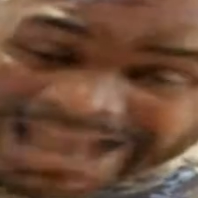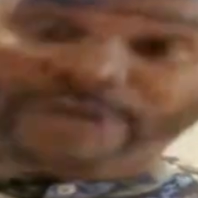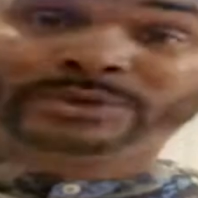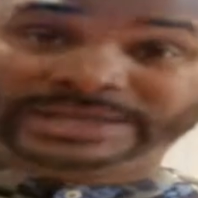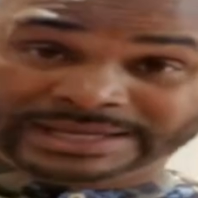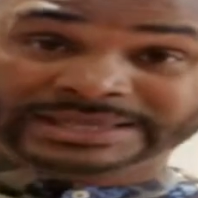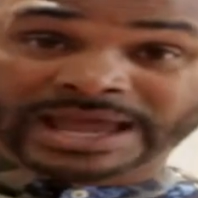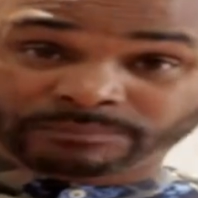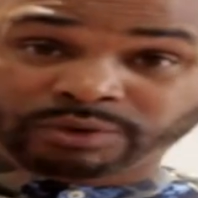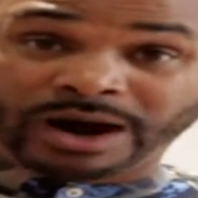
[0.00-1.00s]
equity in
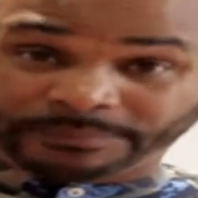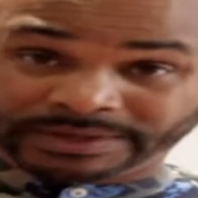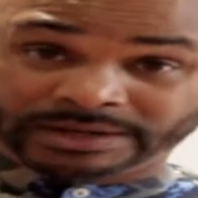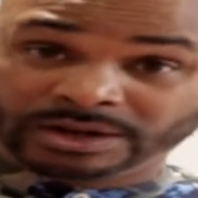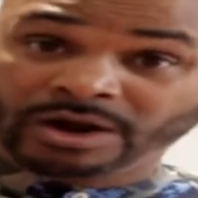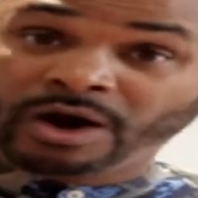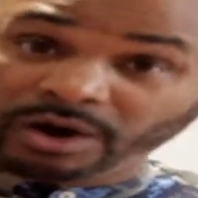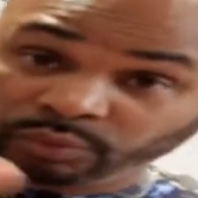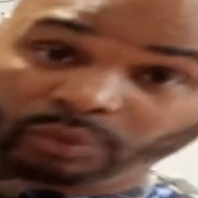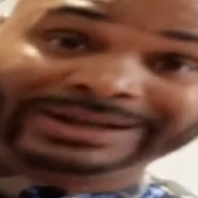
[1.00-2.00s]
that property
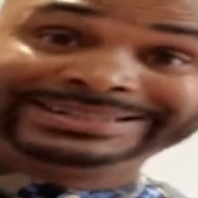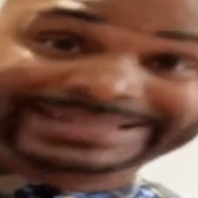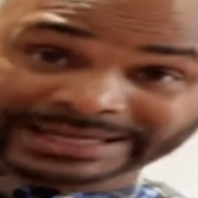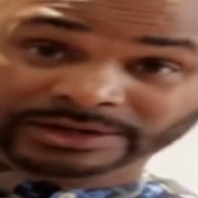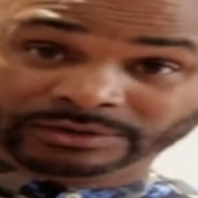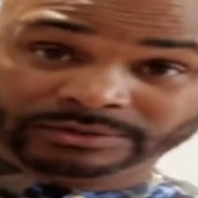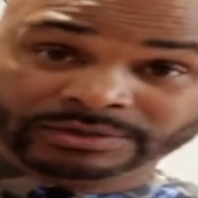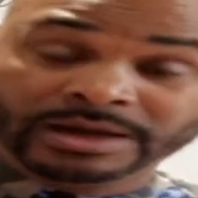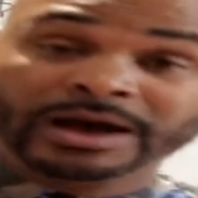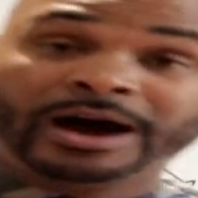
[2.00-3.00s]
on one deal,
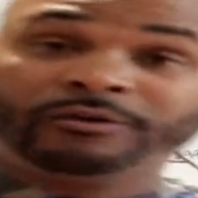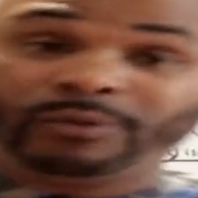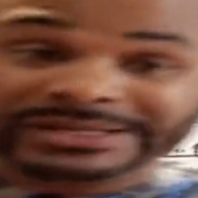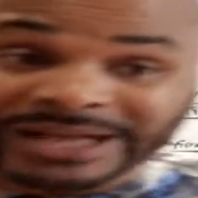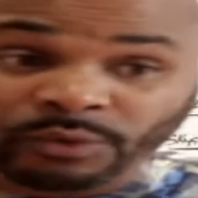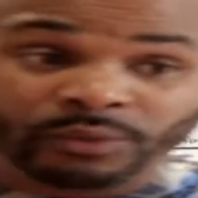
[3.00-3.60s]
of which I